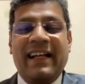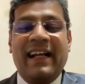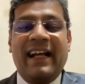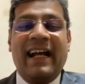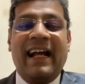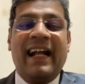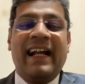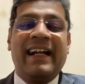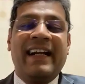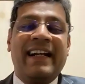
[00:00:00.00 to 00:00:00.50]

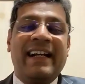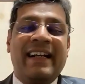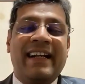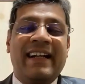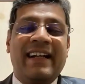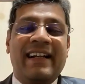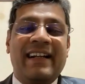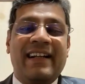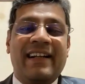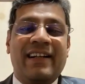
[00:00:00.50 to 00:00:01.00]
And
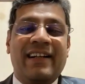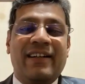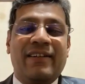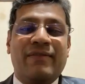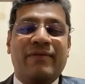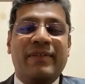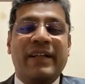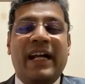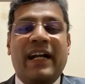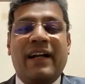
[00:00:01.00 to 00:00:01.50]

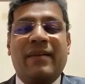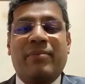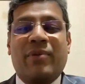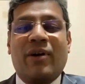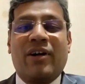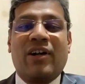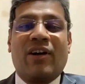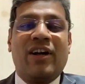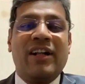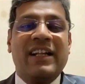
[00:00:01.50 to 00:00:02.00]
we had
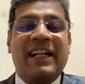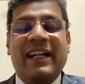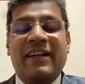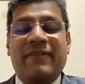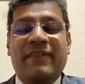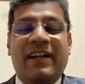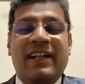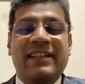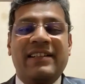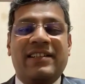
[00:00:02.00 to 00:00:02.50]
brought all that
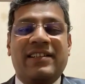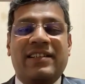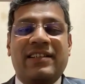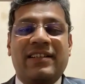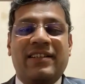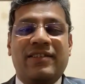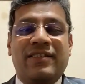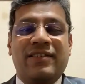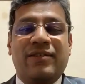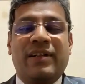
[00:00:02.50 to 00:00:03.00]
evidence
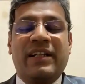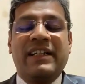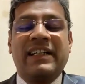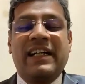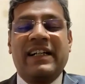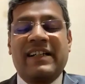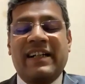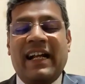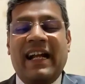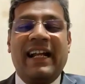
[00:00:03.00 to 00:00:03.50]
during
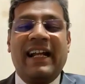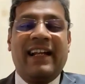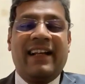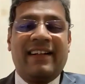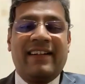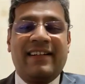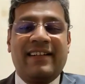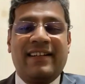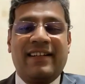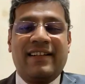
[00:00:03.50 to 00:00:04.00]
the trial.
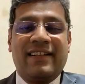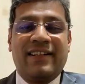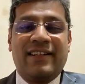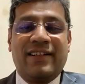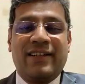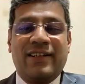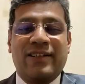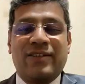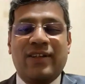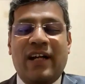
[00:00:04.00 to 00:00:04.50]

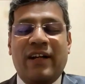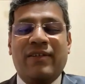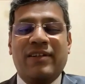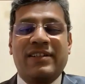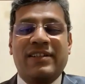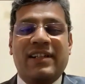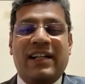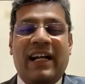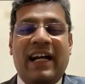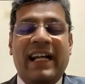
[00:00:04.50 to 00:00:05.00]
So
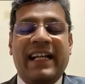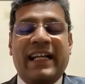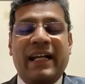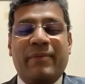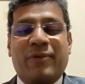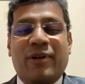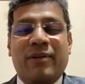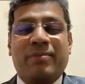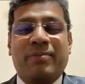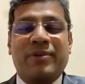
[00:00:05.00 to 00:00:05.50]
I
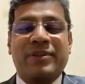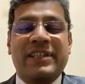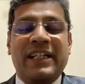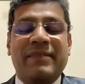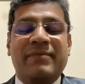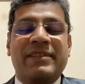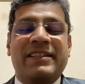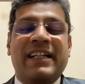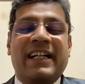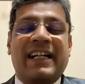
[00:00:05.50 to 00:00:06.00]
kept on pushing
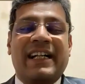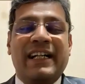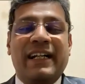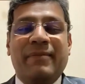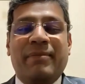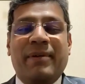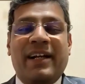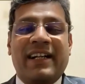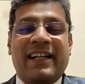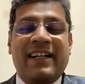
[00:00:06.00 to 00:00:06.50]
Mr.
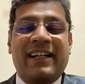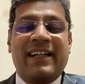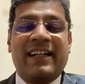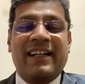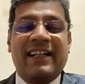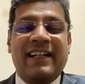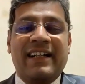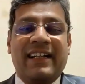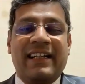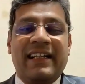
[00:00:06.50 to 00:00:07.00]
Khandeparkar
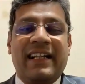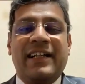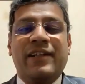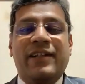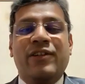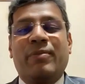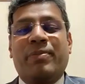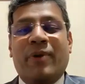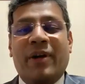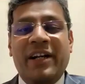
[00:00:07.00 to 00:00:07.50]
that
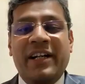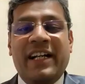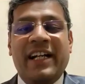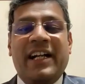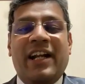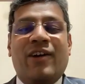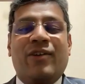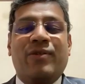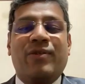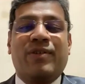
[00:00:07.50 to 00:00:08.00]
you
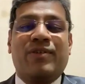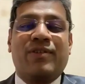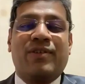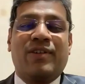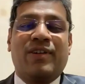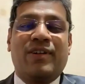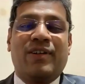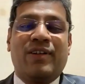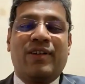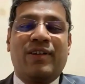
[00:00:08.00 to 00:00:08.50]
pointed out
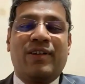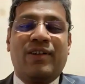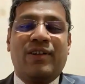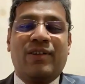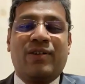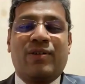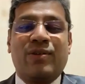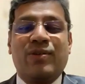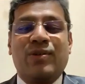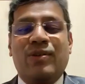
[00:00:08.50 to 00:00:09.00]

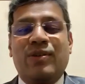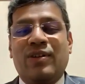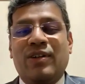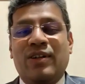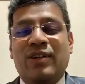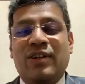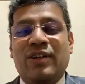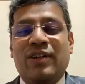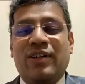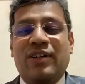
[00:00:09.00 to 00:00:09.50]
to
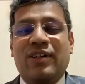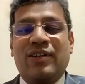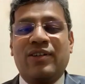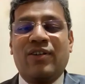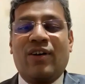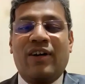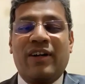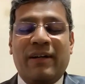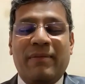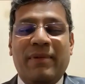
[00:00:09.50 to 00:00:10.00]

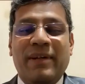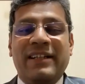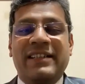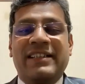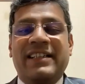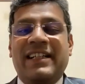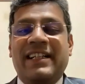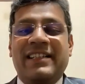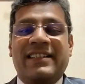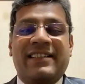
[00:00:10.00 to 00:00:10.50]
the Honorable
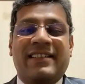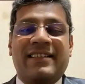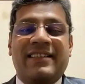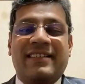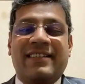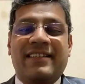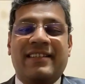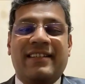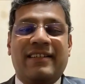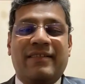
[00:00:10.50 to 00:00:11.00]
Judge,
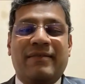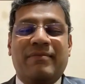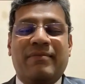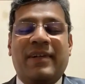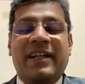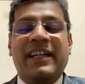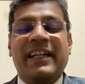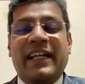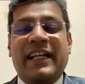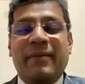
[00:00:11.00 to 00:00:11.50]

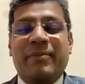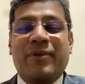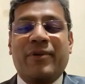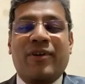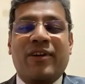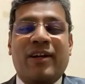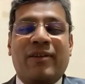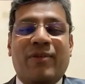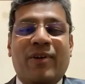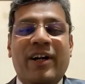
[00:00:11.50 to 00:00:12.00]
but he kept
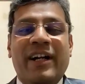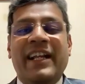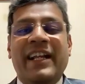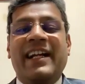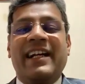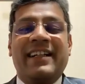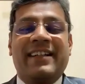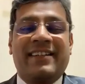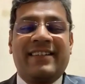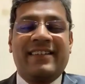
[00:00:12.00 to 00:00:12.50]
on avoiding
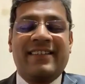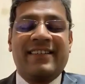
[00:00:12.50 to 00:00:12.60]
it.